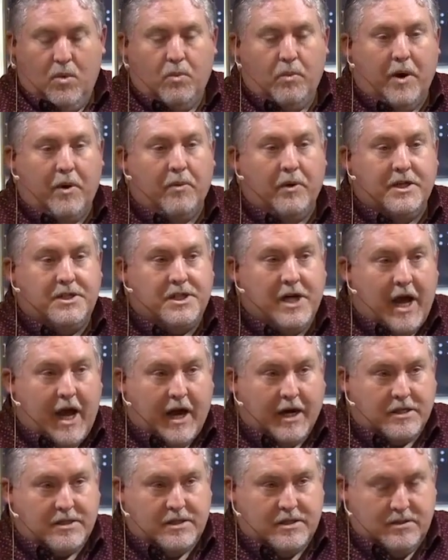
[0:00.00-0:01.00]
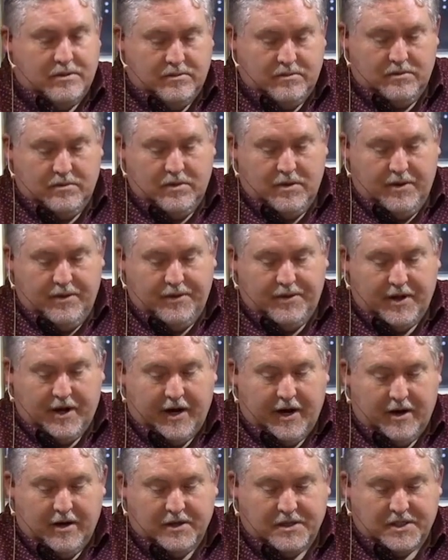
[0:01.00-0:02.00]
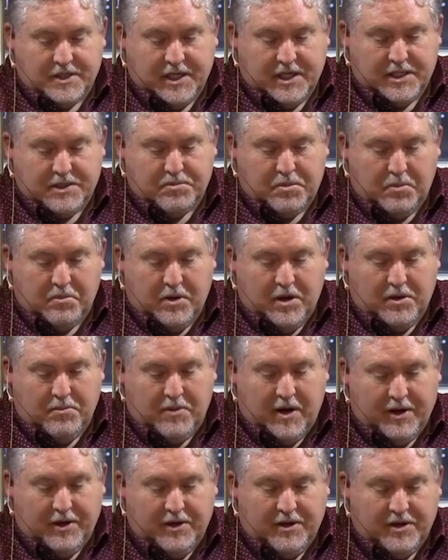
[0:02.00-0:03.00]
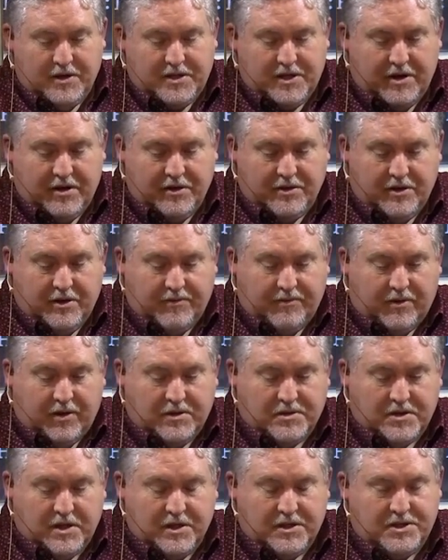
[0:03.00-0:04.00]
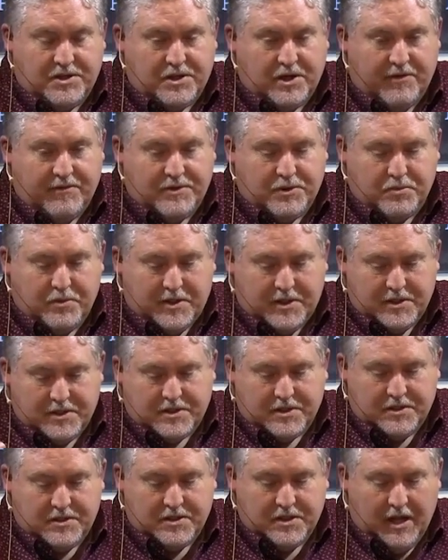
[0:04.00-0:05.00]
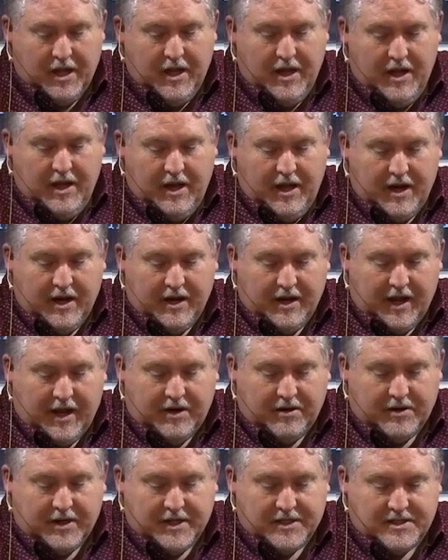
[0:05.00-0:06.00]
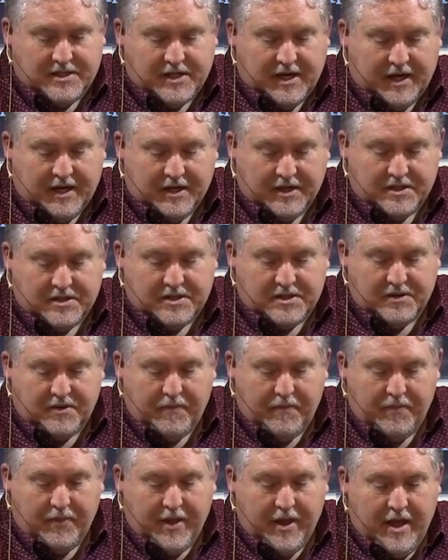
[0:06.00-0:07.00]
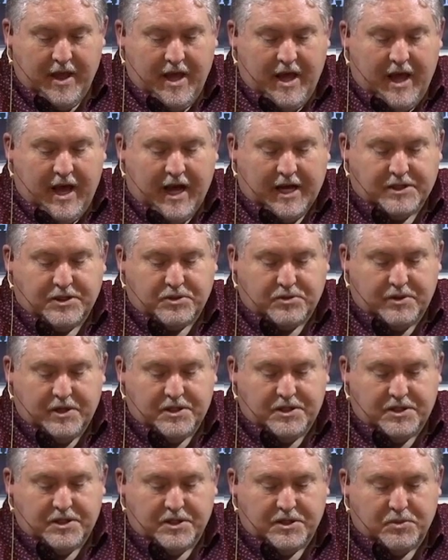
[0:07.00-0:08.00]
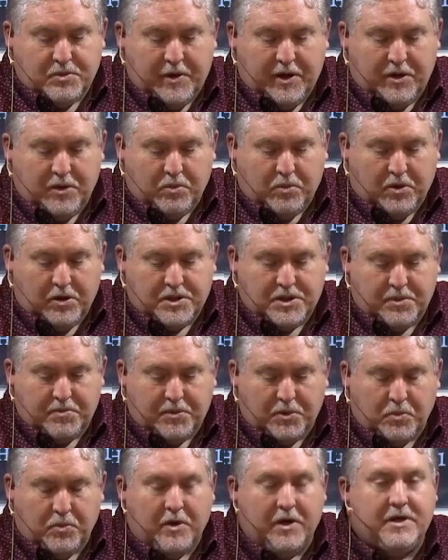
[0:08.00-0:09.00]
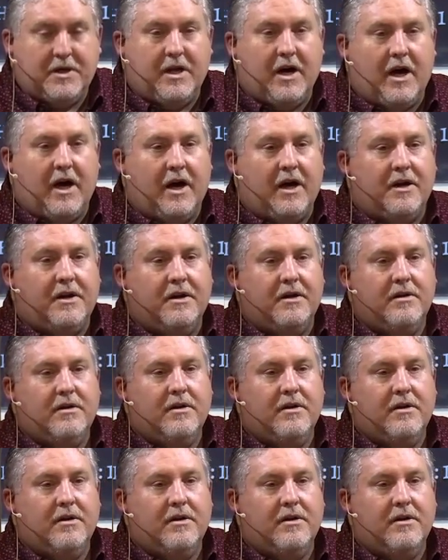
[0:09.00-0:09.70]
We reject the heresies promoted by Unitarian Universalists, Jehovah's Witnesses, and Latter day Saints. As Christians, we are to worship the one God.